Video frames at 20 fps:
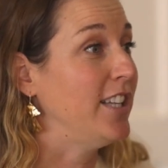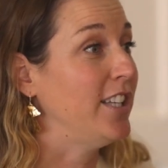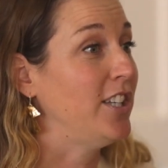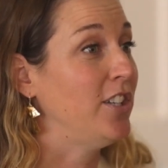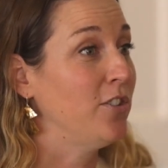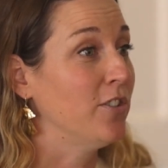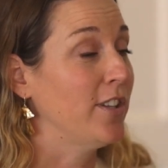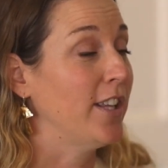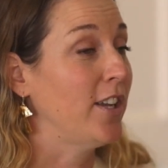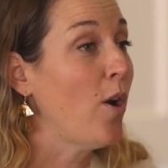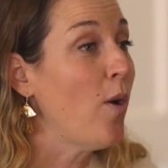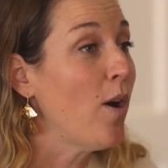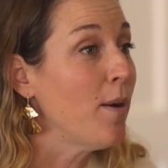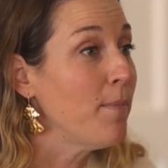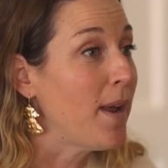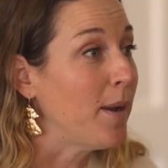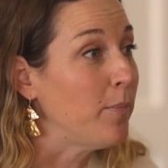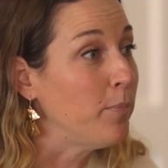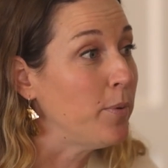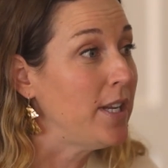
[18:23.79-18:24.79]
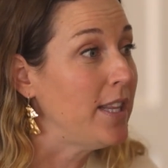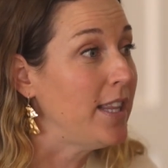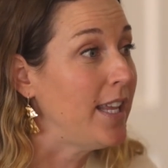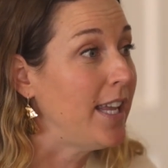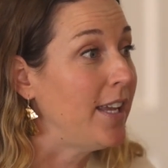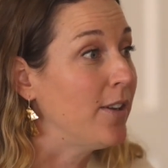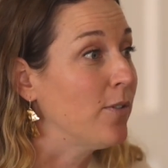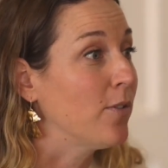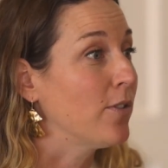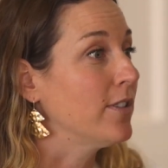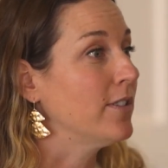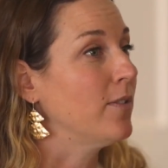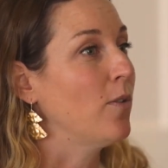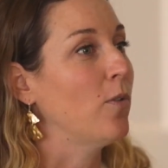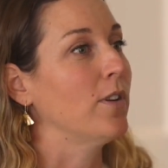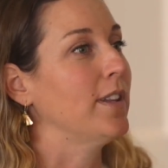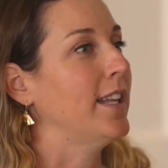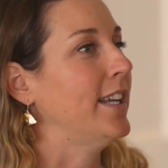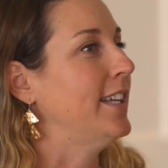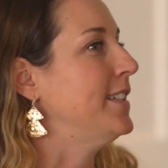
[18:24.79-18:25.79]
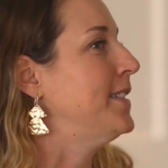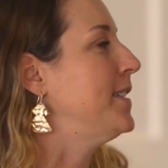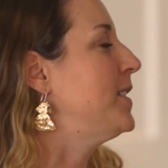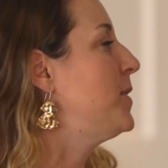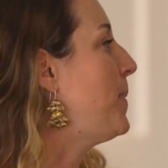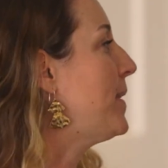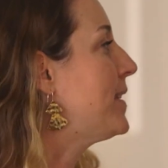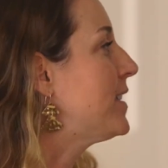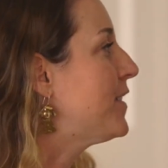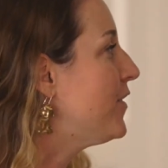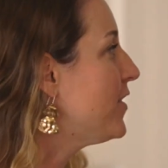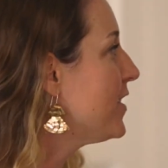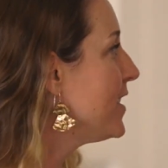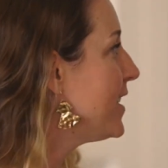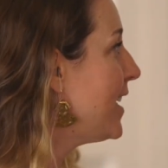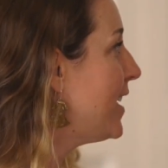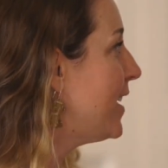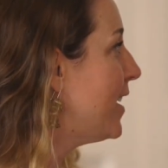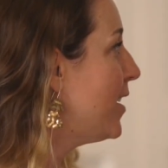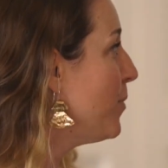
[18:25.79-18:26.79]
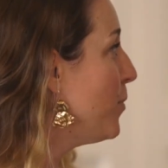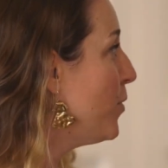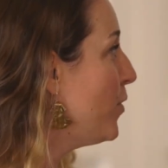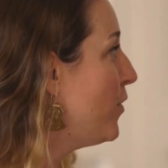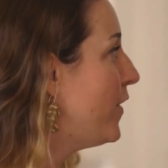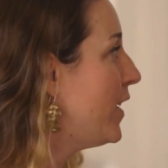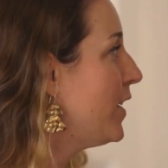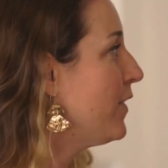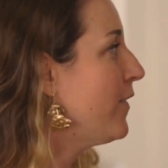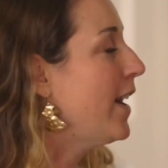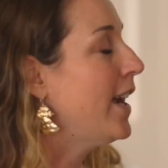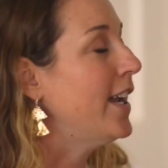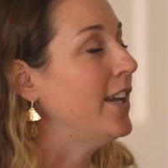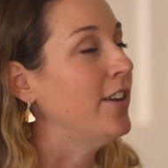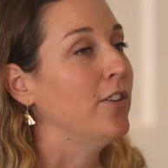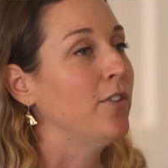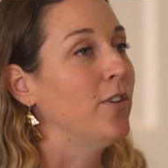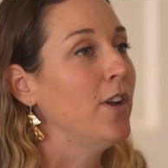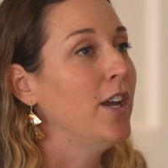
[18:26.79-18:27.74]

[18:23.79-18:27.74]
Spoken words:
Like you're like, oh, I'm not breathing, or like a suspenseful scene in a movie, right?